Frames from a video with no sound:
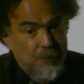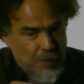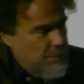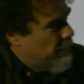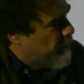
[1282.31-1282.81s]
the
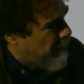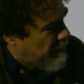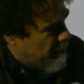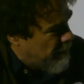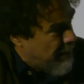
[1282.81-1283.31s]
film of
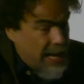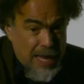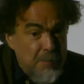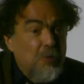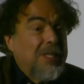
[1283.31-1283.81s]
the,
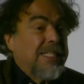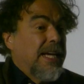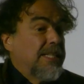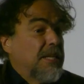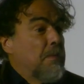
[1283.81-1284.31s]
and I'm
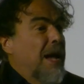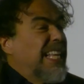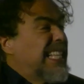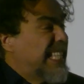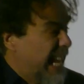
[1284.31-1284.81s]
criticizing
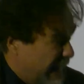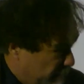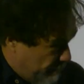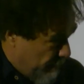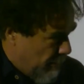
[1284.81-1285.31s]

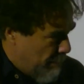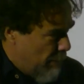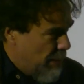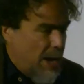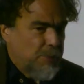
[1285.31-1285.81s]
myself
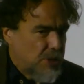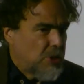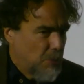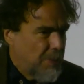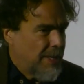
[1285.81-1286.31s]
about how
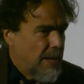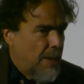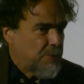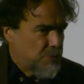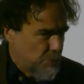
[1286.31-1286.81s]
stupid
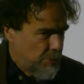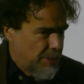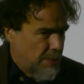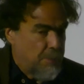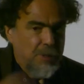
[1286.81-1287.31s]
and
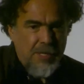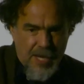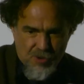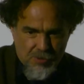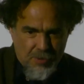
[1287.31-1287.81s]
absurd and
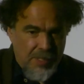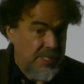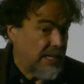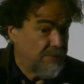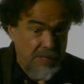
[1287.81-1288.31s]
pretentious
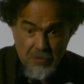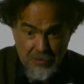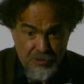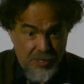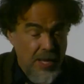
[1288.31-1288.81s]
and
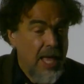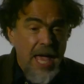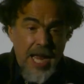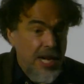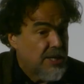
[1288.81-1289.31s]
self-indulgent
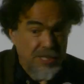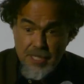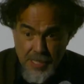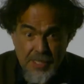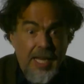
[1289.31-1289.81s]
and
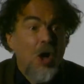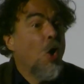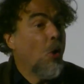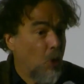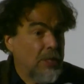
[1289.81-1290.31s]
narcissistic,
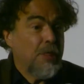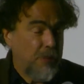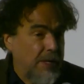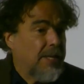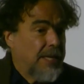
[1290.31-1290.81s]
all
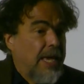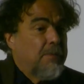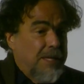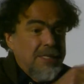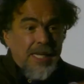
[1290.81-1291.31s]
the things that
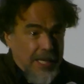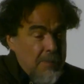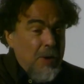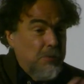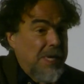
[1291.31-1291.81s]
they have been
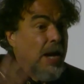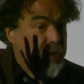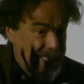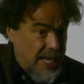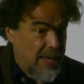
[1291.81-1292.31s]
saying about me
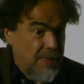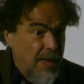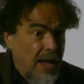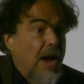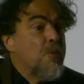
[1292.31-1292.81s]

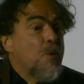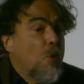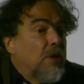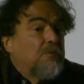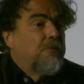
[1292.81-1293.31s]
outside, I
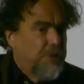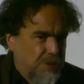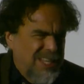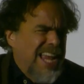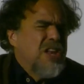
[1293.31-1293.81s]
wrote it
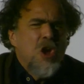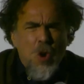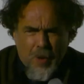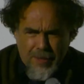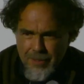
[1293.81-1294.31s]
first, I
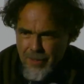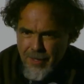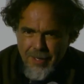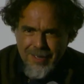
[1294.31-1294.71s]
know it.